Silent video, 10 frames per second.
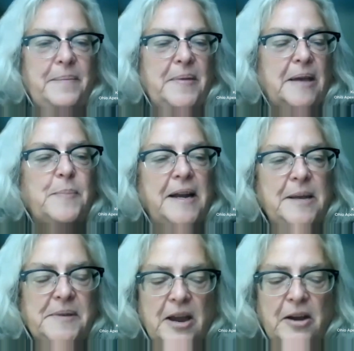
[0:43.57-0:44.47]
Yes, my
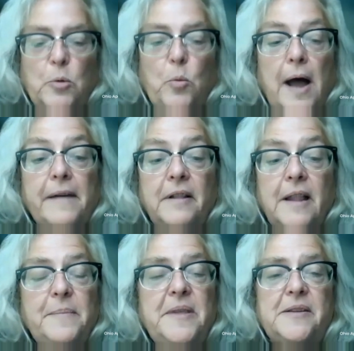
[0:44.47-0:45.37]
name's Karen Wyvell.
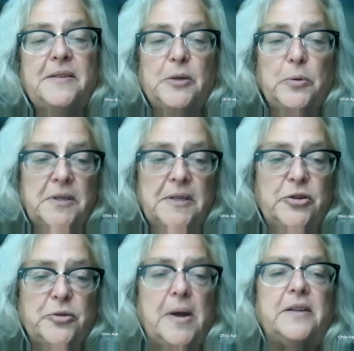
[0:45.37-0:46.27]
I'm the
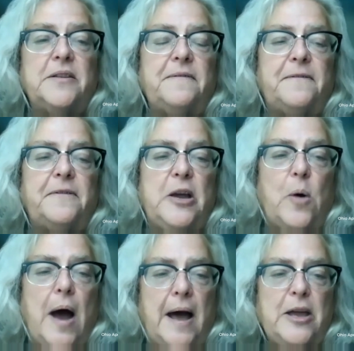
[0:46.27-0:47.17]
Associate Director for the
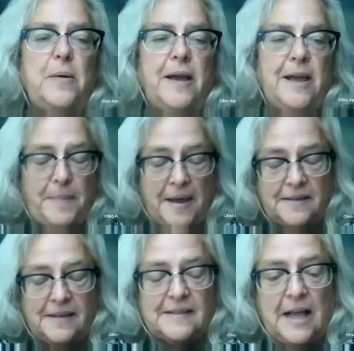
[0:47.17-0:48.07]
Ohio
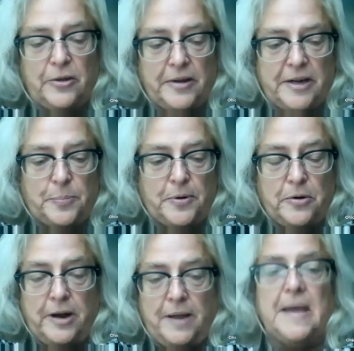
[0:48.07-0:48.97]
Apex Accelerator
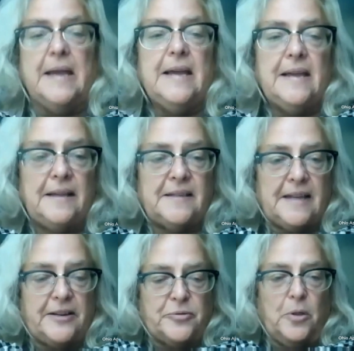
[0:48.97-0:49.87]
program in
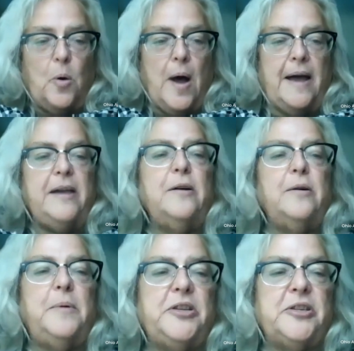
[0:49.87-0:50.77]
Central
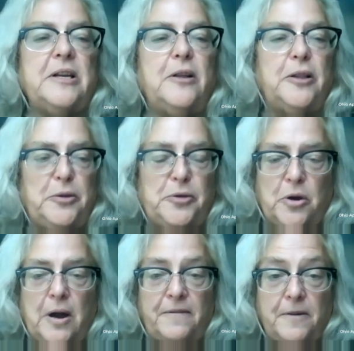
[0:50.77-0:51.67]
Ohio, which includes
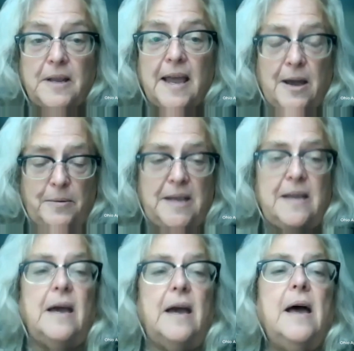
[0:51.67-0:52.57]
Crawford
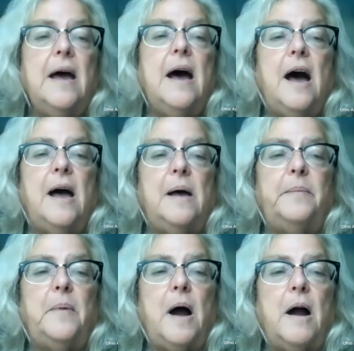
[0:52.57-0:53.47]
County.
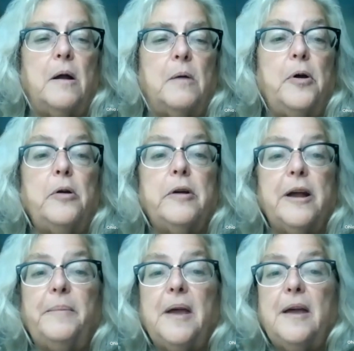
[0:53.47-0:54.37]
Our
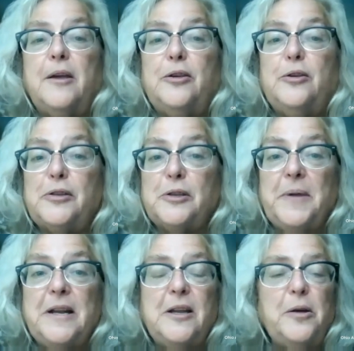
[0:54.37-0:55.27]
program used to
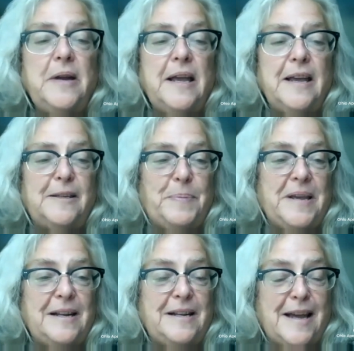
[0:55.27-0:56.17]
be known as
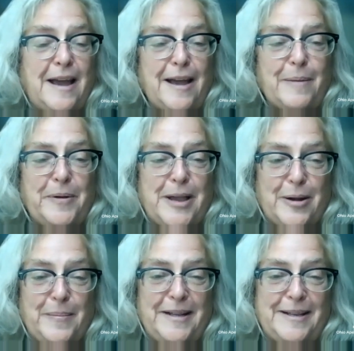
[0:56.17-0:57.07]
PTAC,
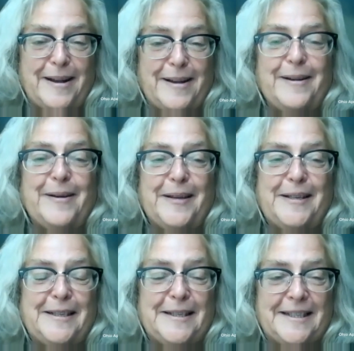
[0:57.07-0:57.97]
Procurement Technical
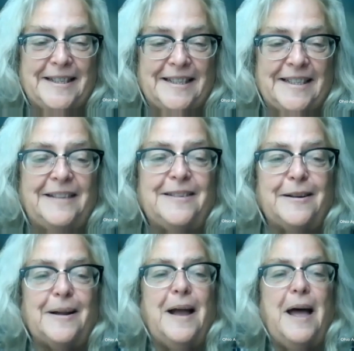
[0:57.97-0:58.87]
Assistance Center,